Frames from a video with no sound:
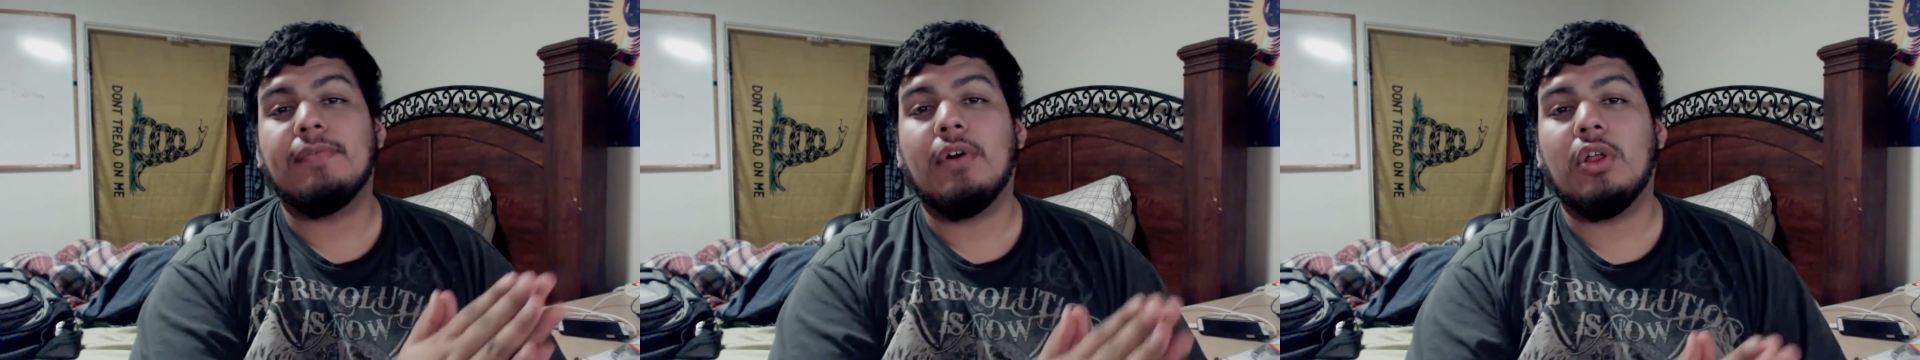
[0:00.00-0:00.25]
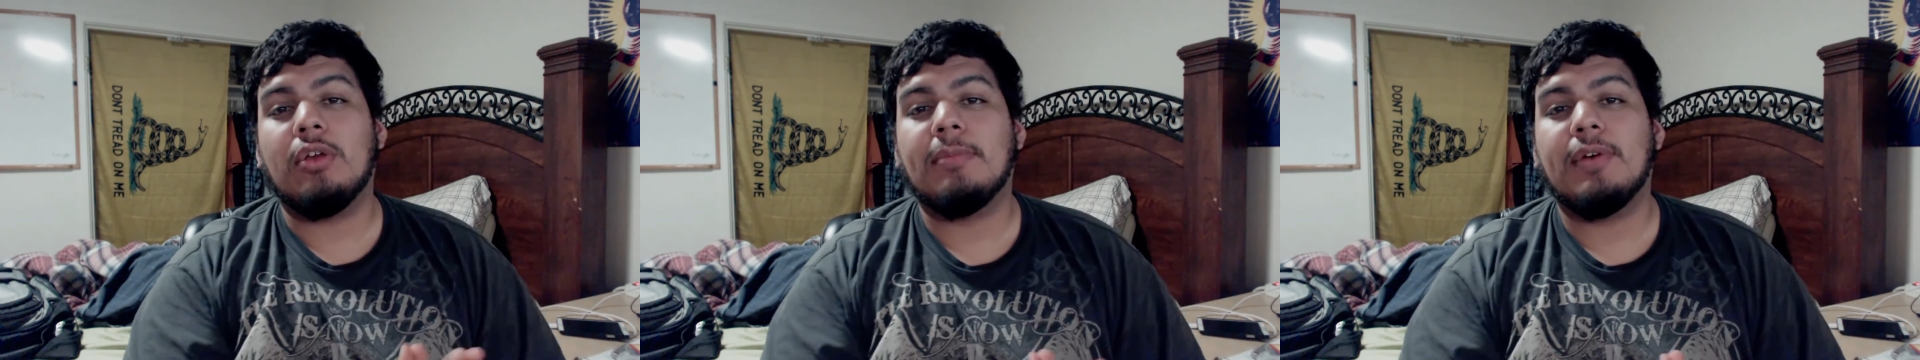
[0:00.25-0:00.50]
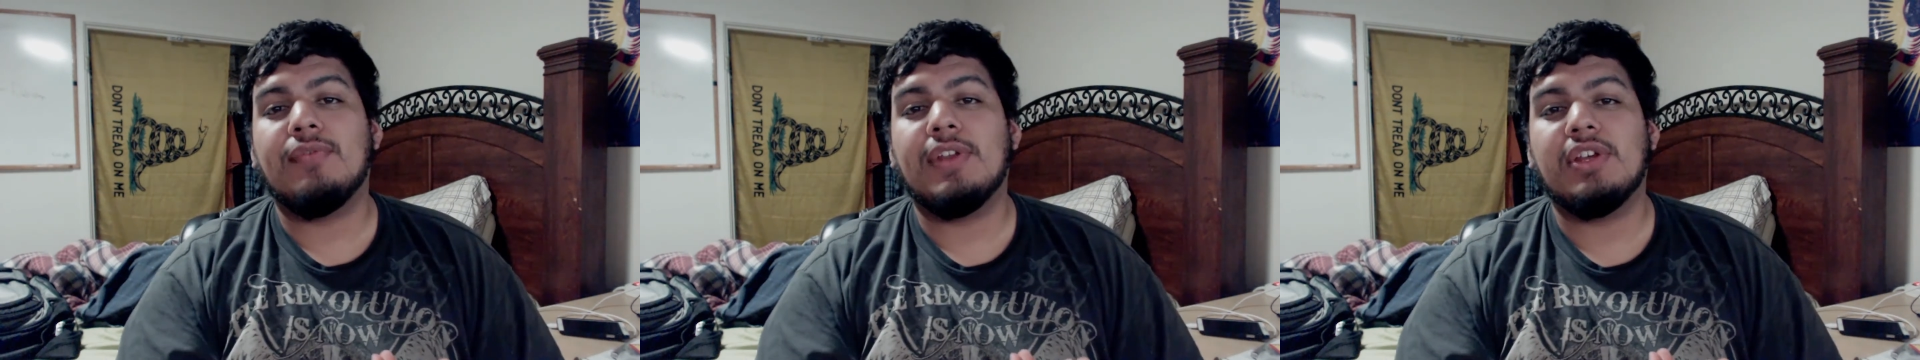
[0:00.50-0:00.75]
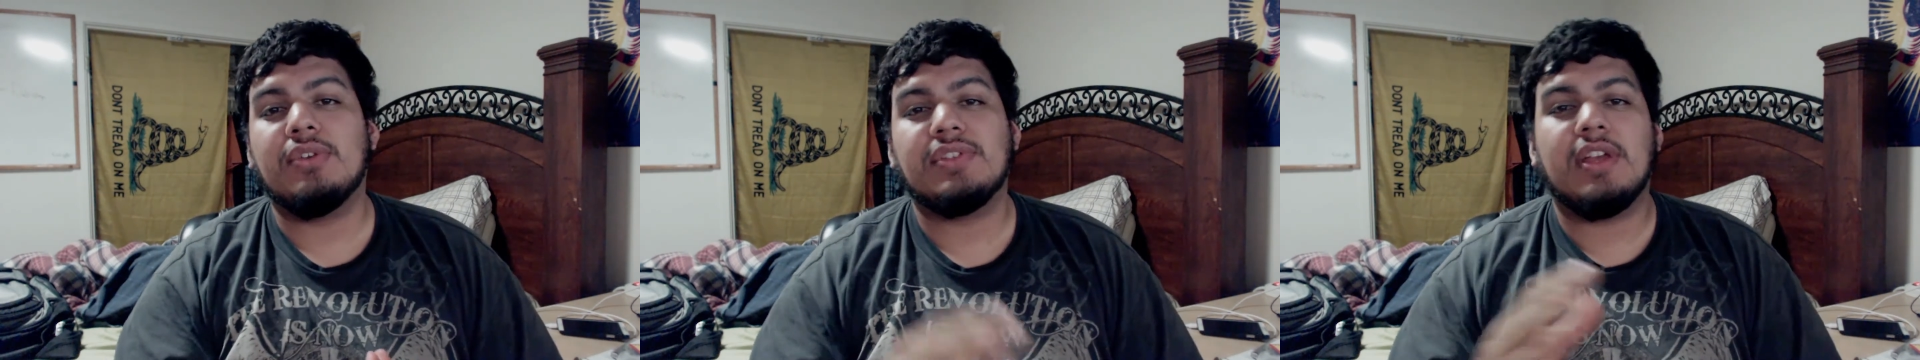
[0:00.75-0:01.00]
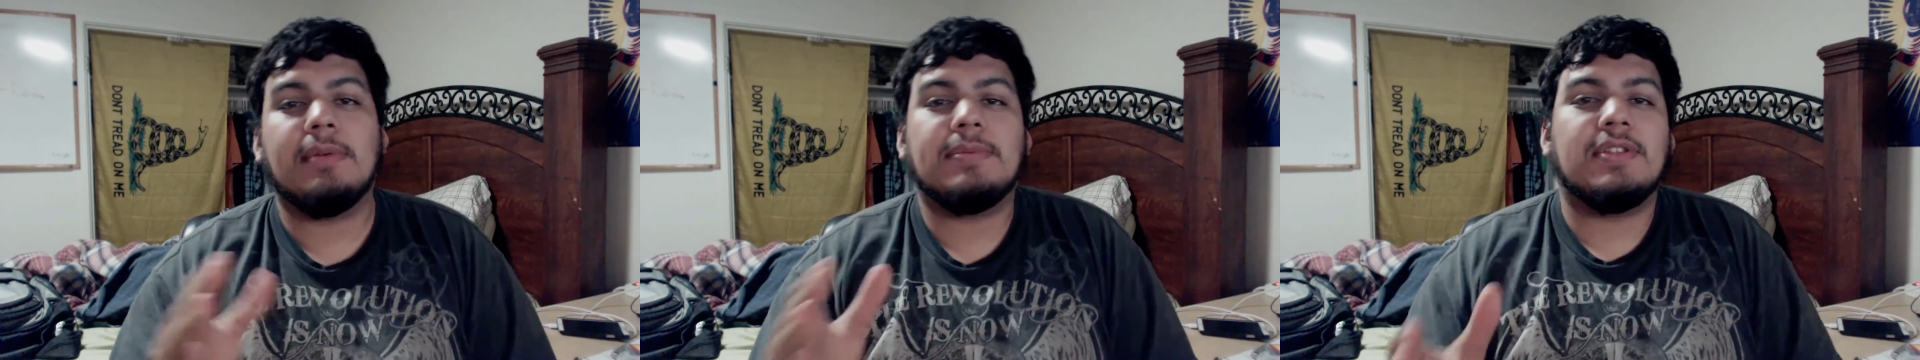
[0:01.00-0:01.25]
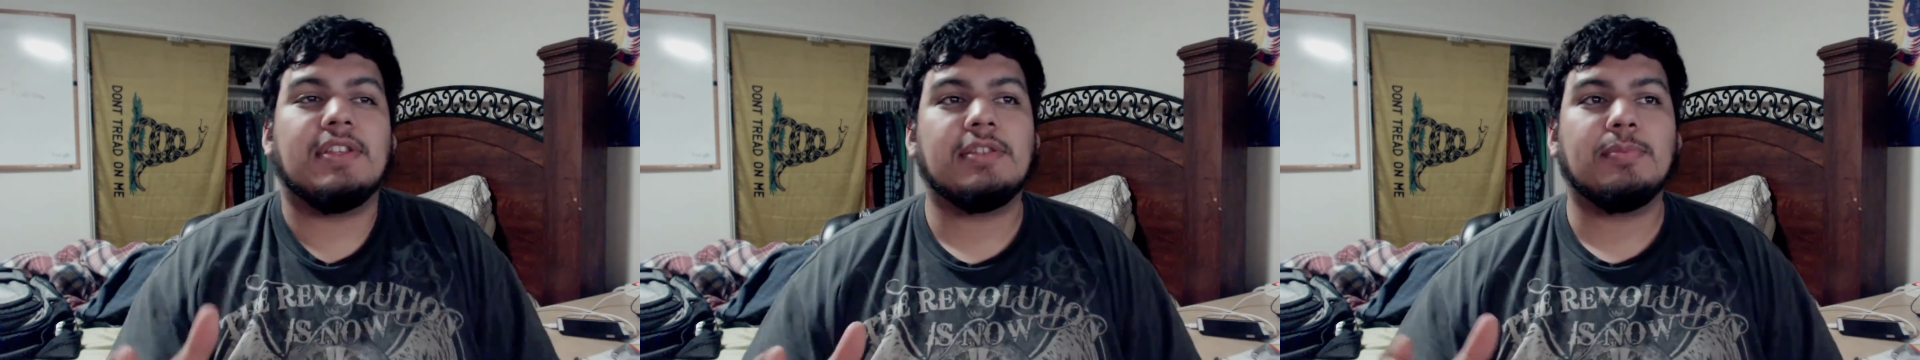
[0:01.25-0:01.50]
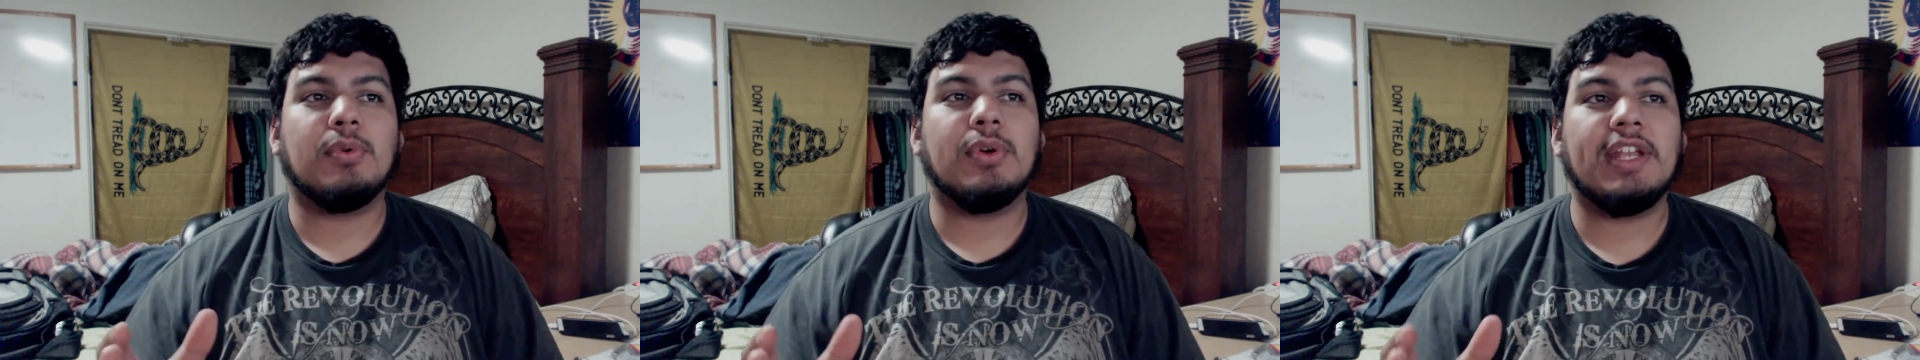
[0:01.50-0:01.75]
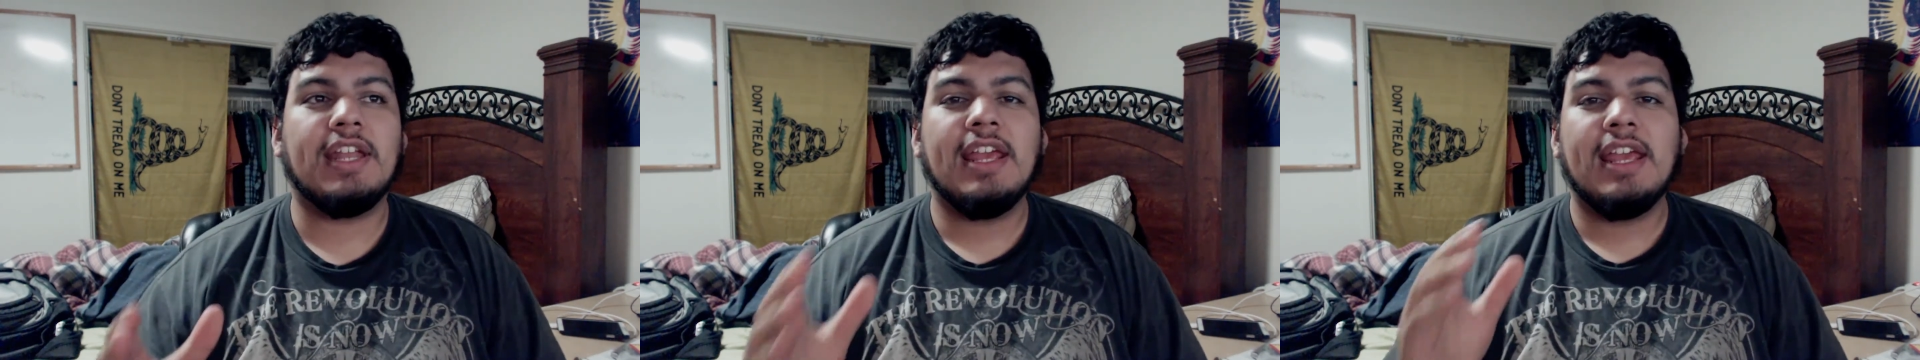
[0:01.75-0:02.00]
following my videos up to this
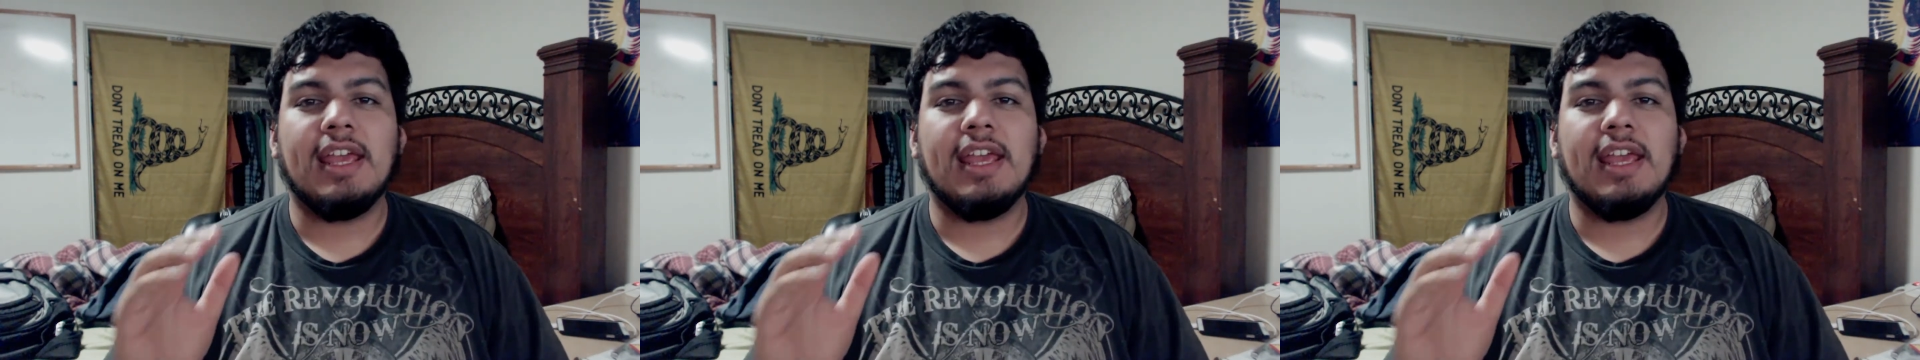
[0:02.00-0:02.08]
point.